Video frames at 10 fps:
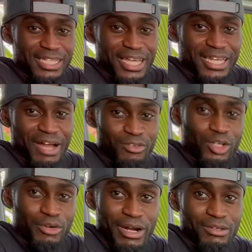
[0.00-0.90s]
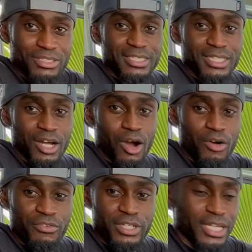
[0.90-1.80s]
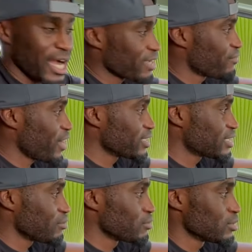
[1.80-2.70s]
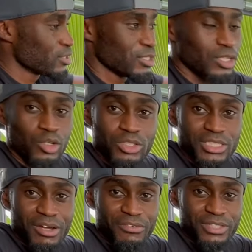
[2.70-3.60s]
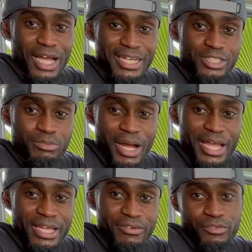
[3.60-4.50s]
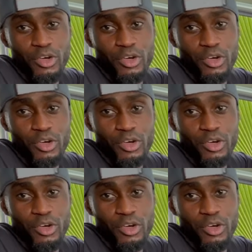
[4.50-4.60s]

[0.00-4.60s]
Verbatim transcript: and have a look around. Hopefully I can find some good stuff that I need to buy here for